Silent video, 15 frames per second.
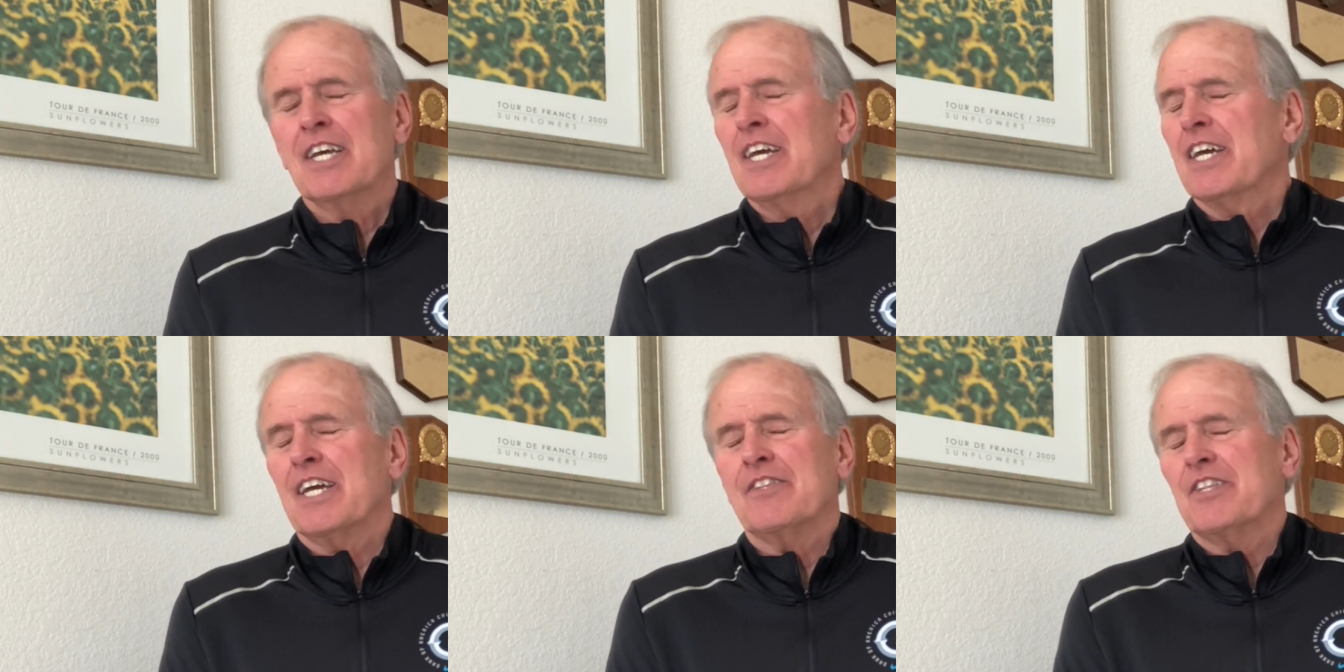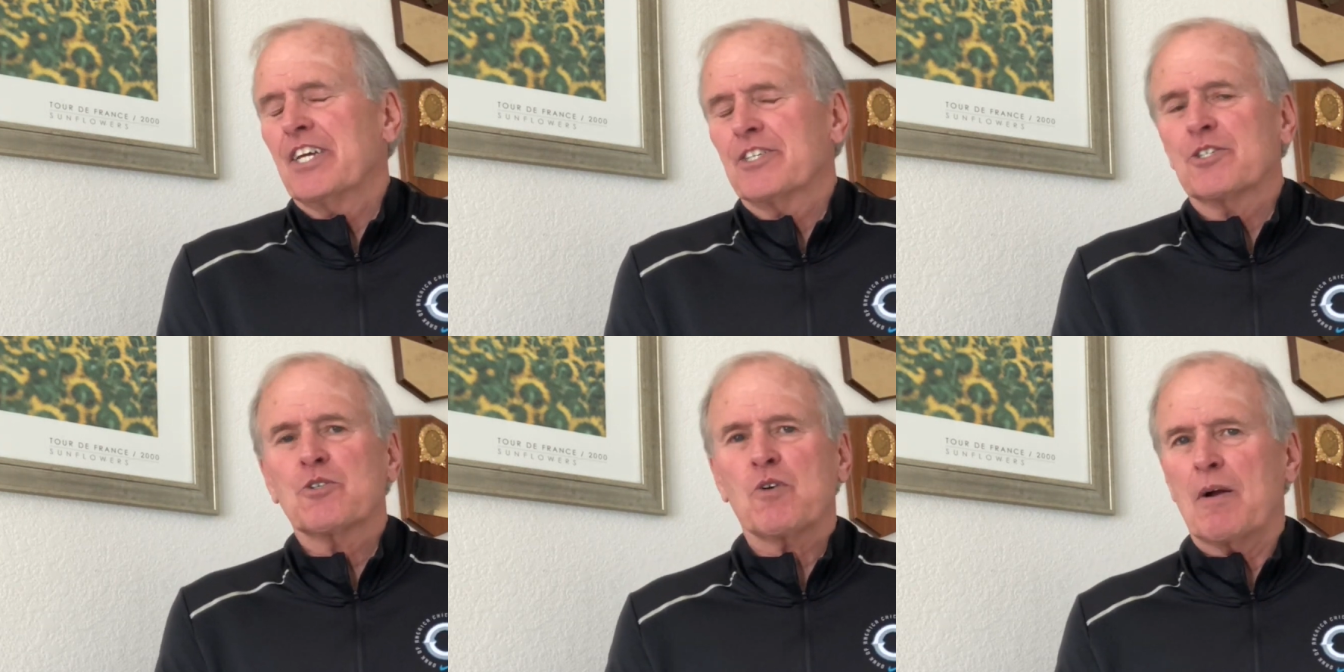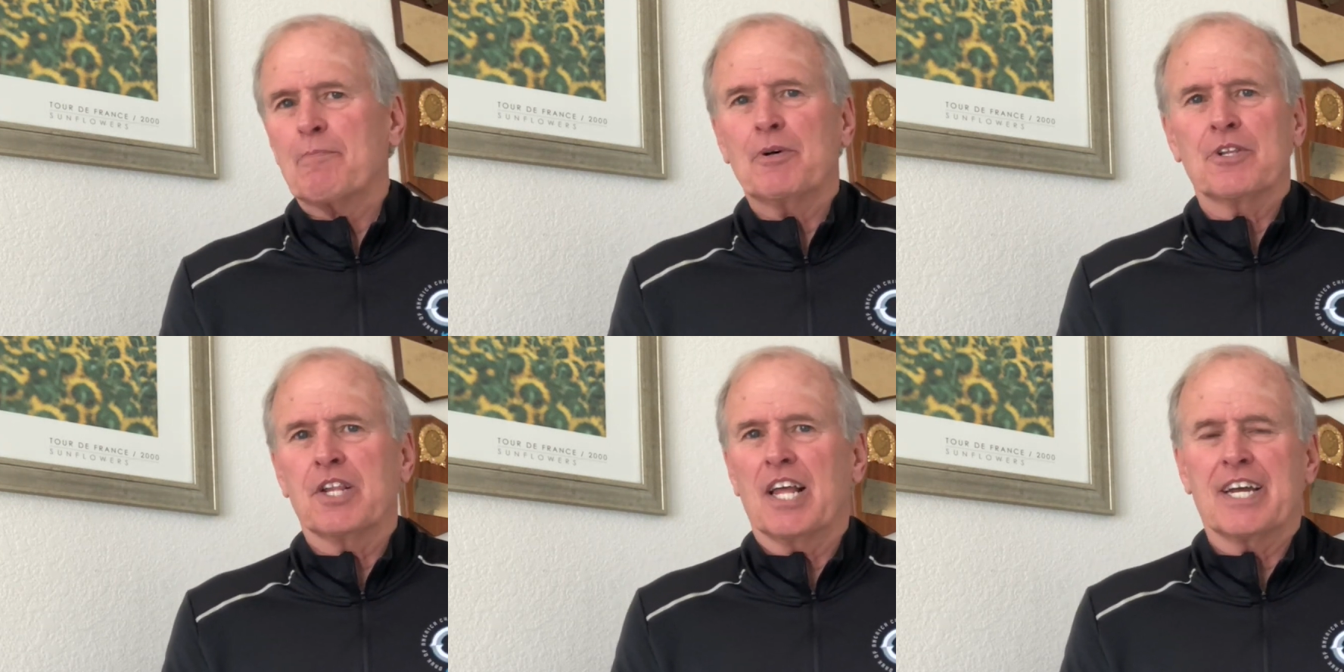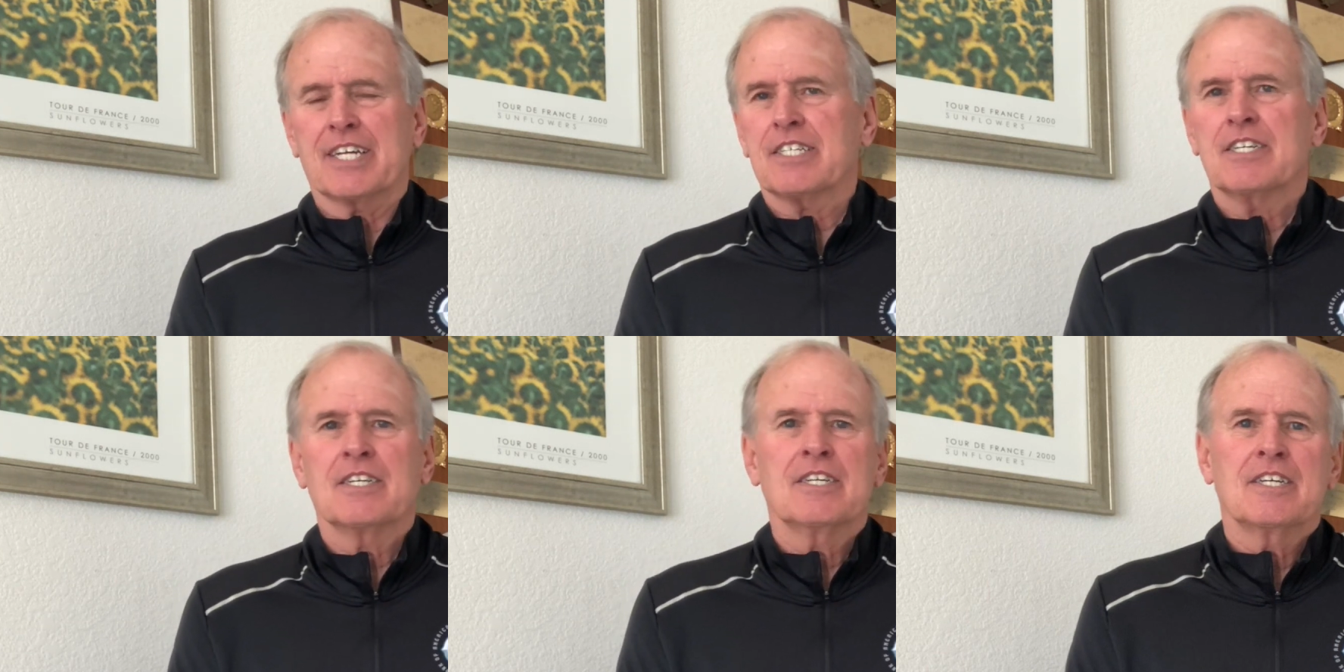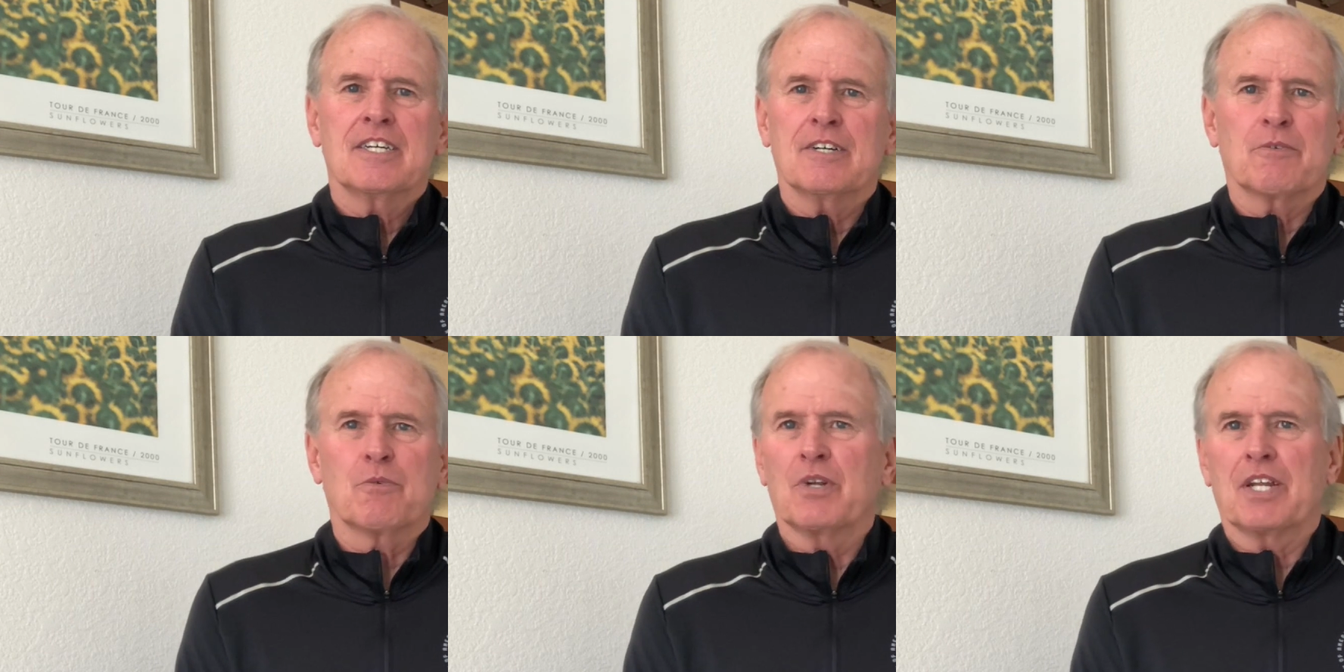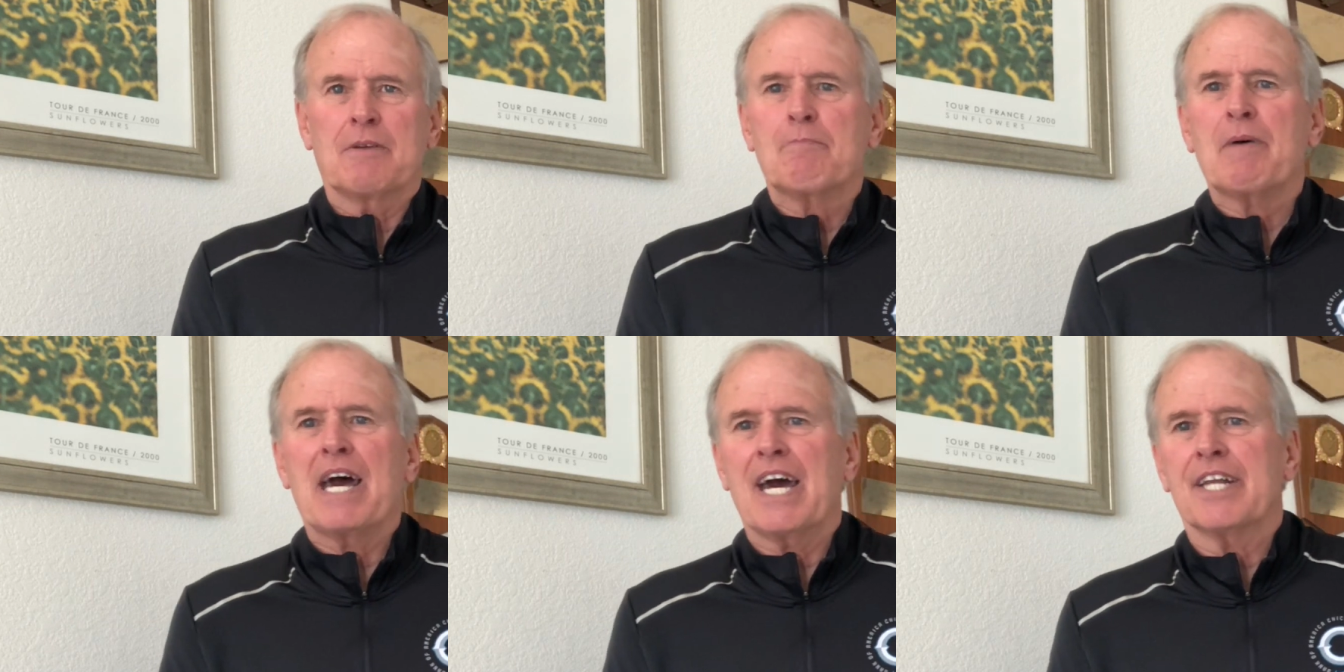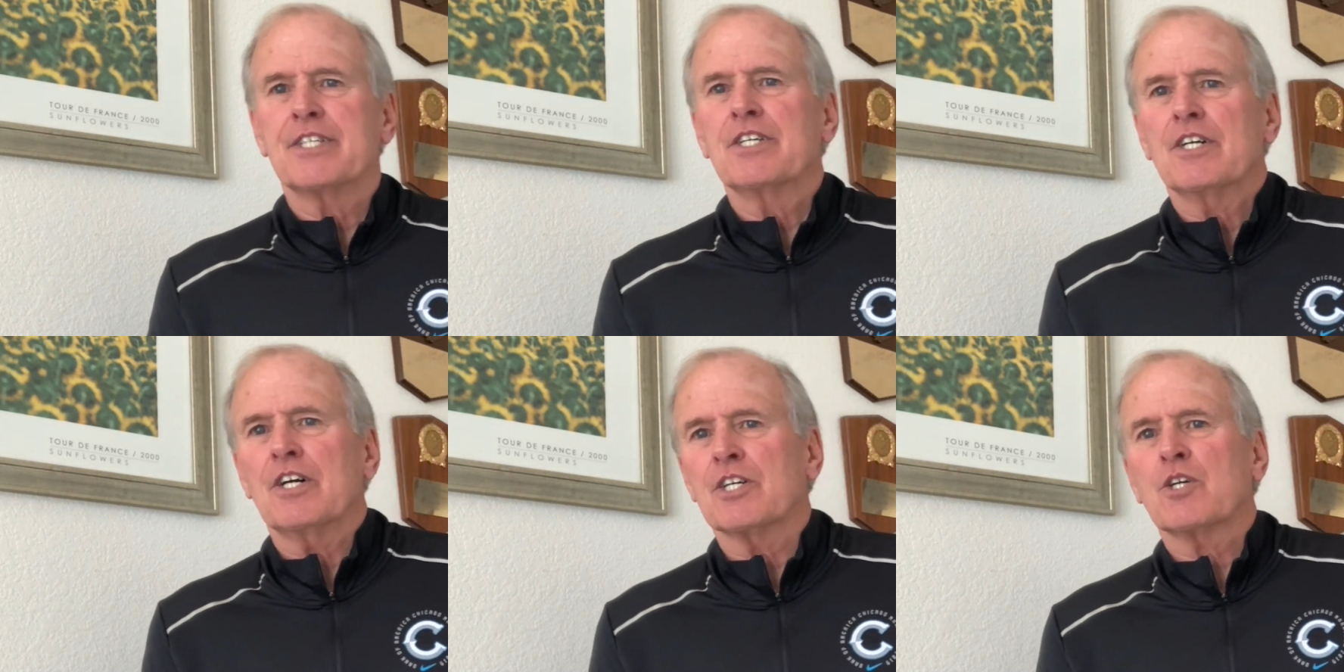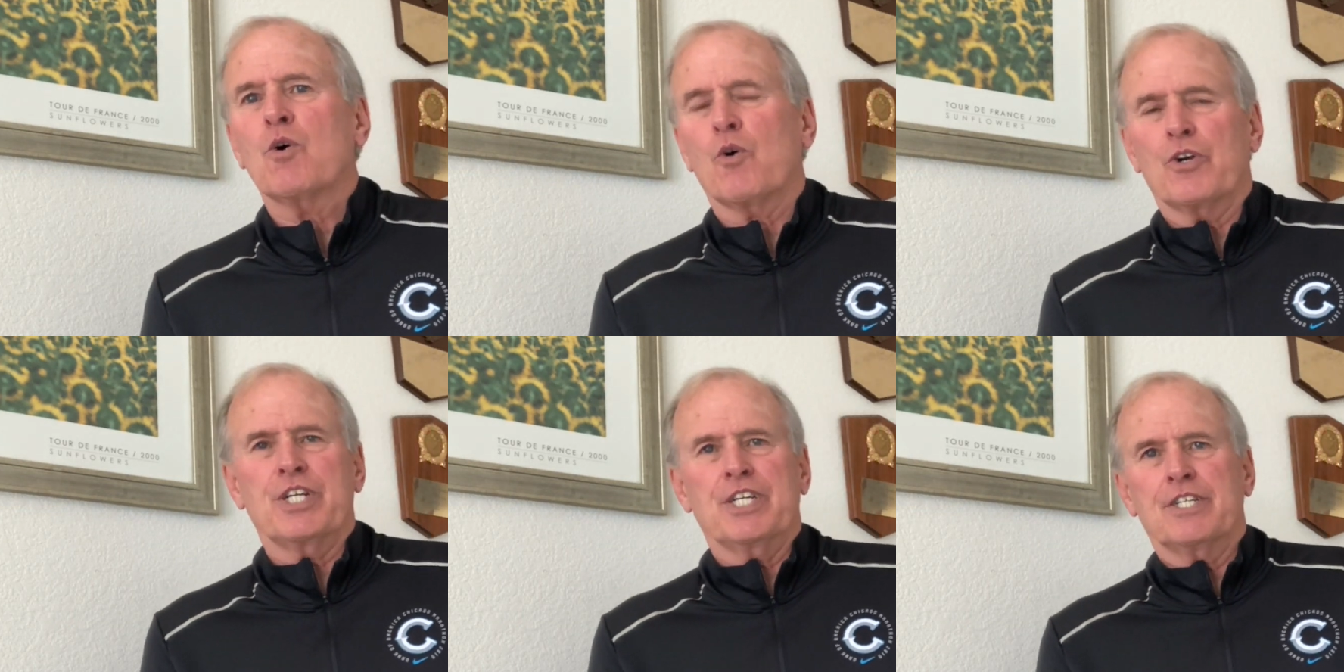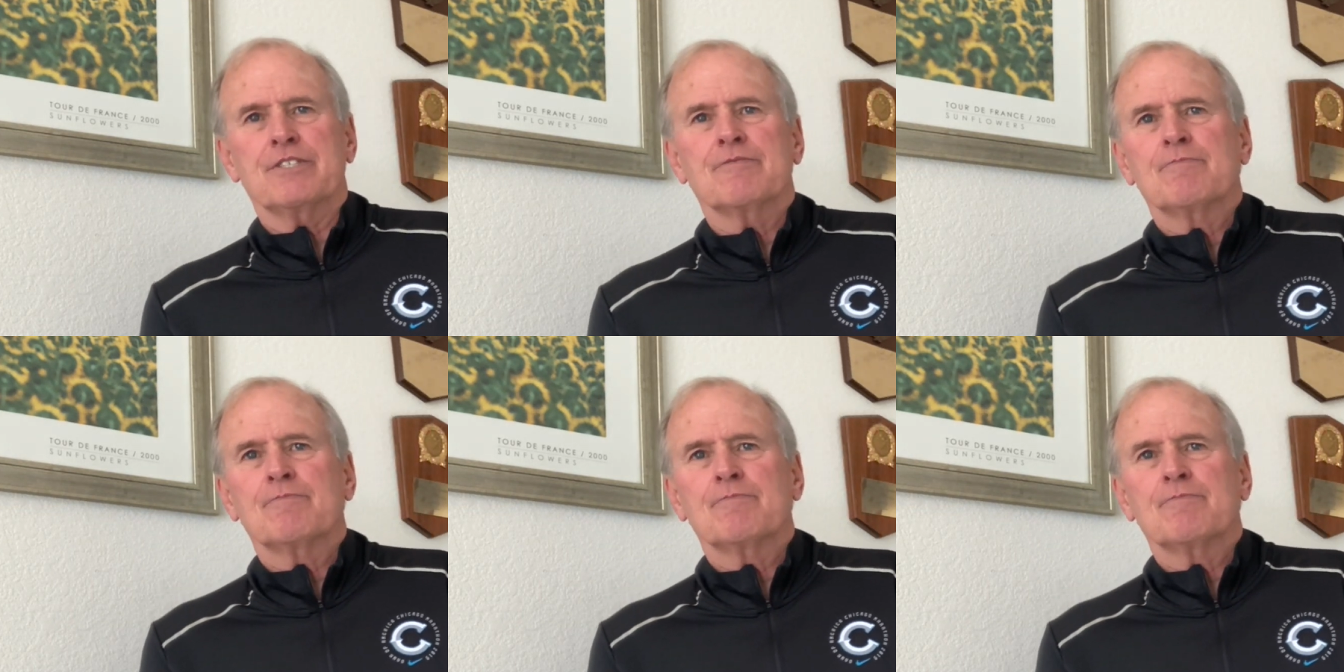and then crumbled like a really bad accordion